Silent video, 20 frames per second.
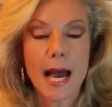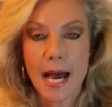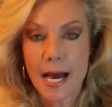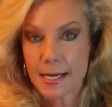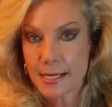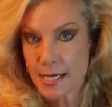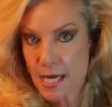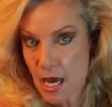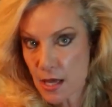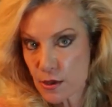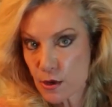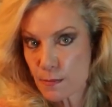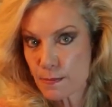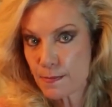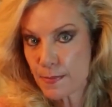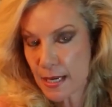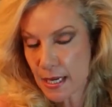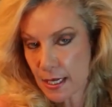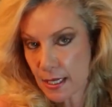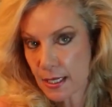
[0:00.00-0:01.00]
Another
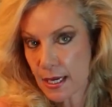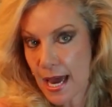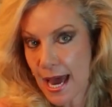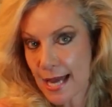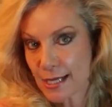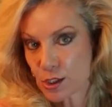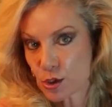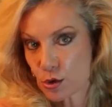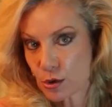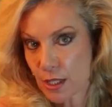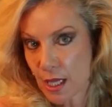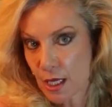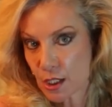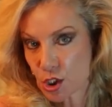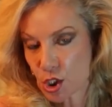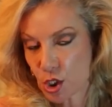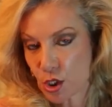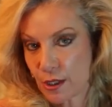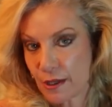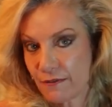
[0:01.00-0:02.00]
big
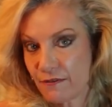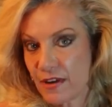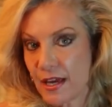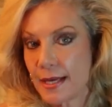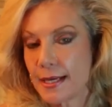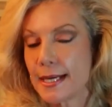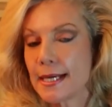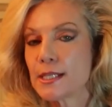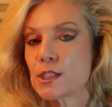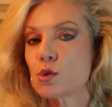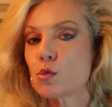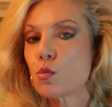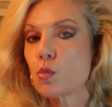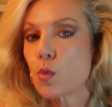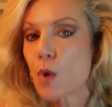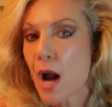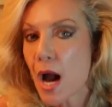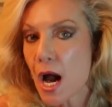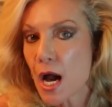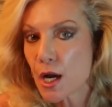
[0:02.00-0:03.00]
astrological event is
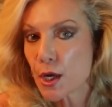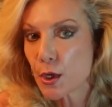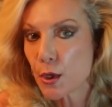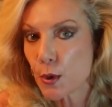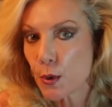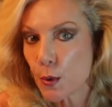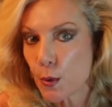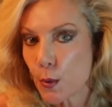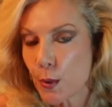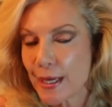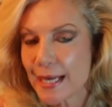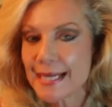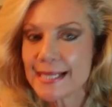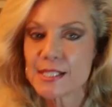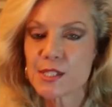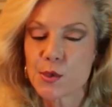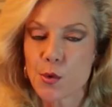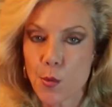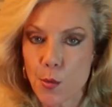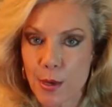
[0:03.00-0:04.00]
Rahu
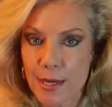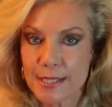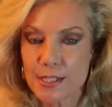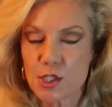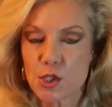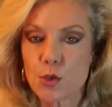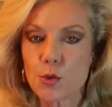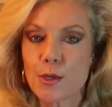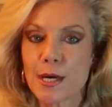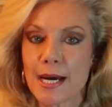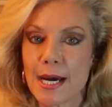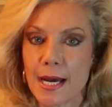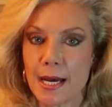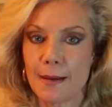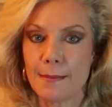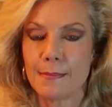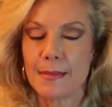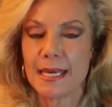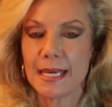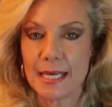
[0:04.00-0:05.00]
is going to
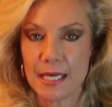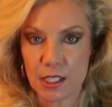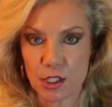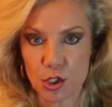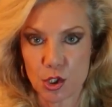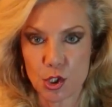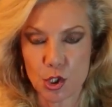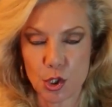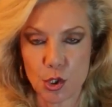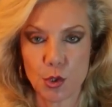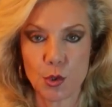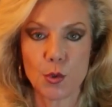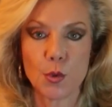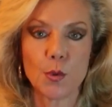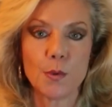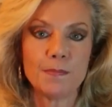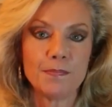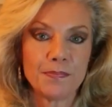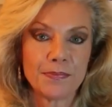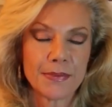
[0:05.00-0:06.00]
come
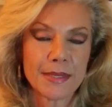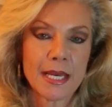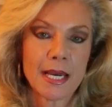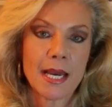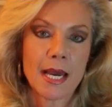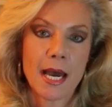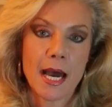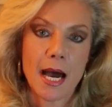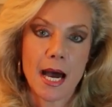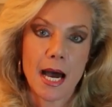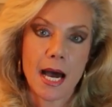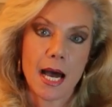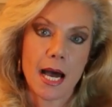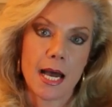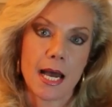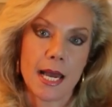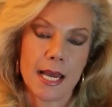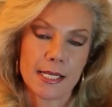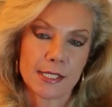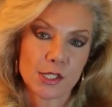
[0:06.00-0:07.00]
into,
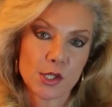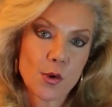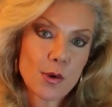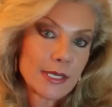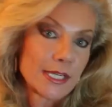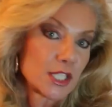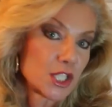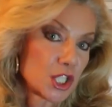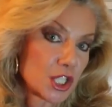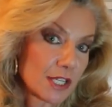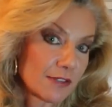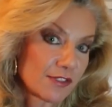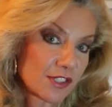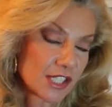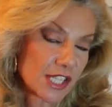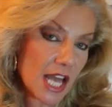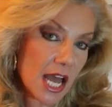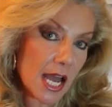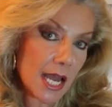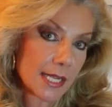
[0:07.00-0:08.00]
it's going to shift
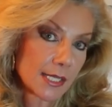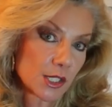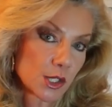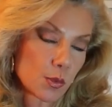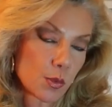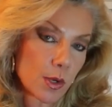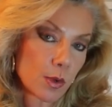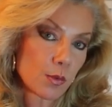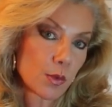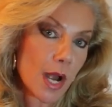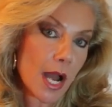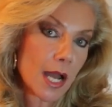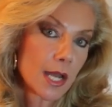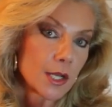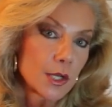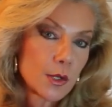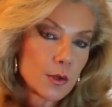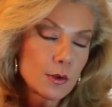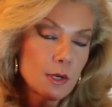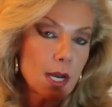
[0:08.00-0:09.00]
signs where
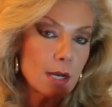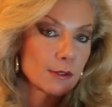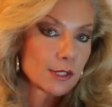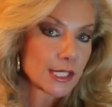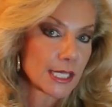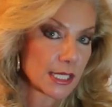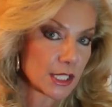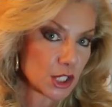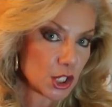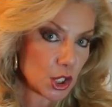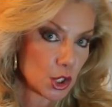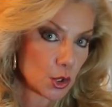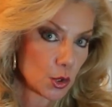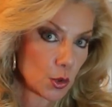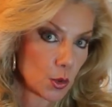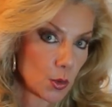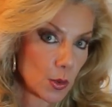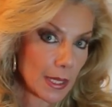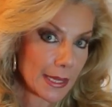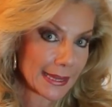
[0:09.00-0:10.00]
Rahu goes
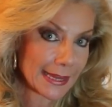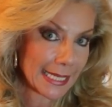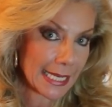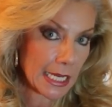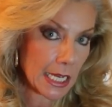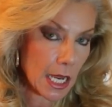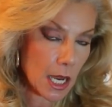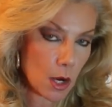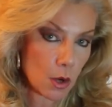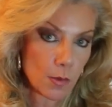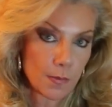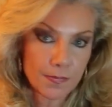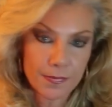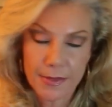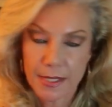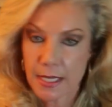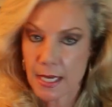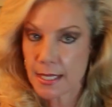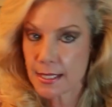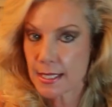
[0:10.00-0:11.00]
into Leo
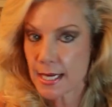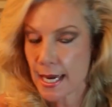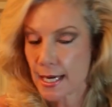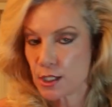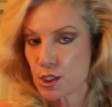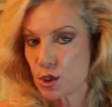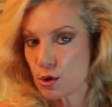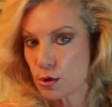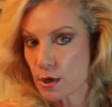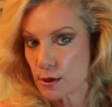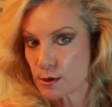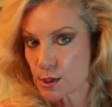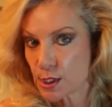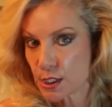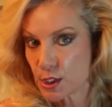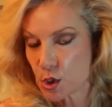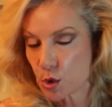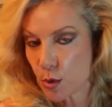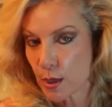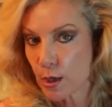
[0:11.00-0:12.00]
and Ketu goes
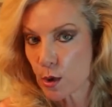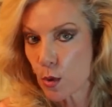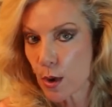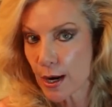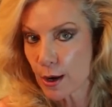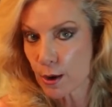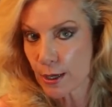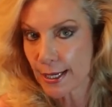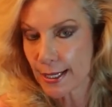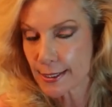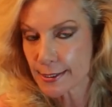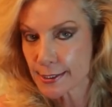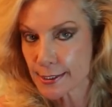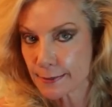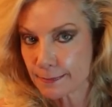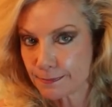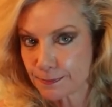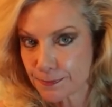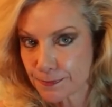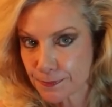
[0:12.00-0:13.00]
into
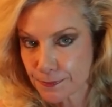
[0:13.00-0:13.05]
Aquarius.